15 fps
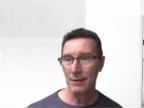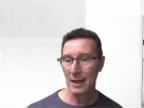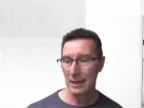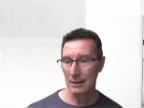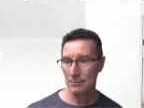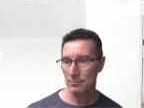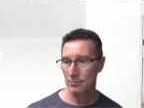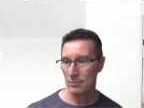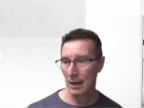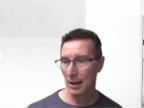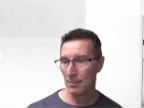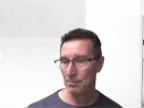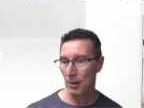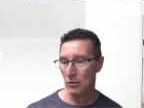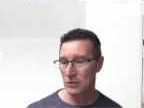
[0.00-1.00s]
they
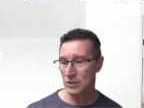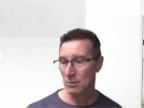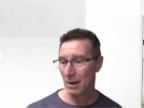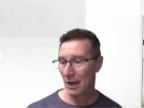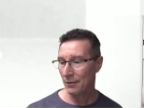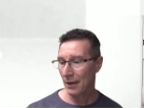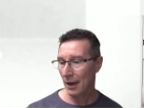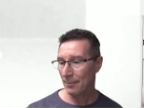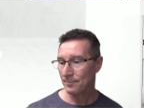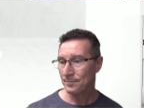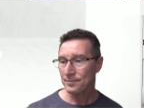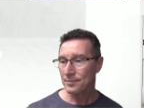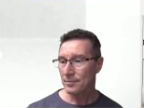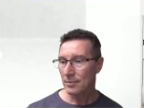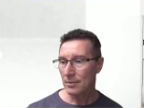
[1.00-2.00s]
uh, boast about that.
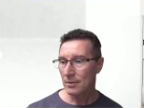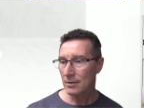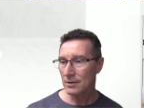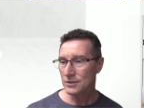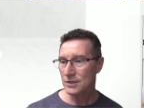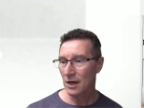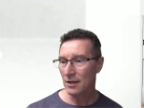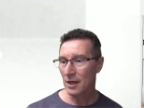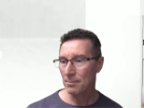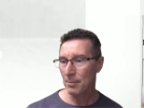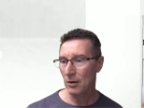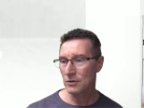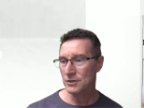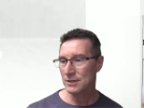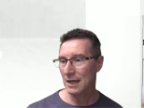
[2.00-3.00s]
So they
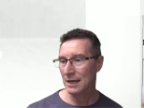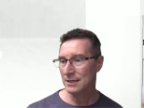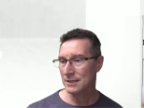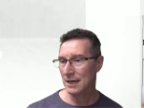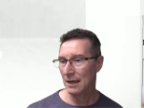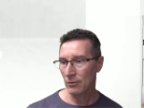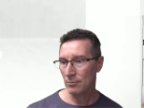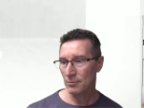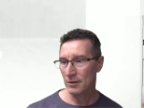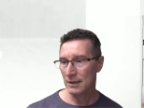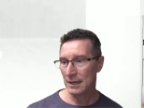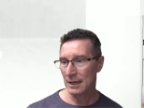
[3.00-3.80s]
boast that uh, the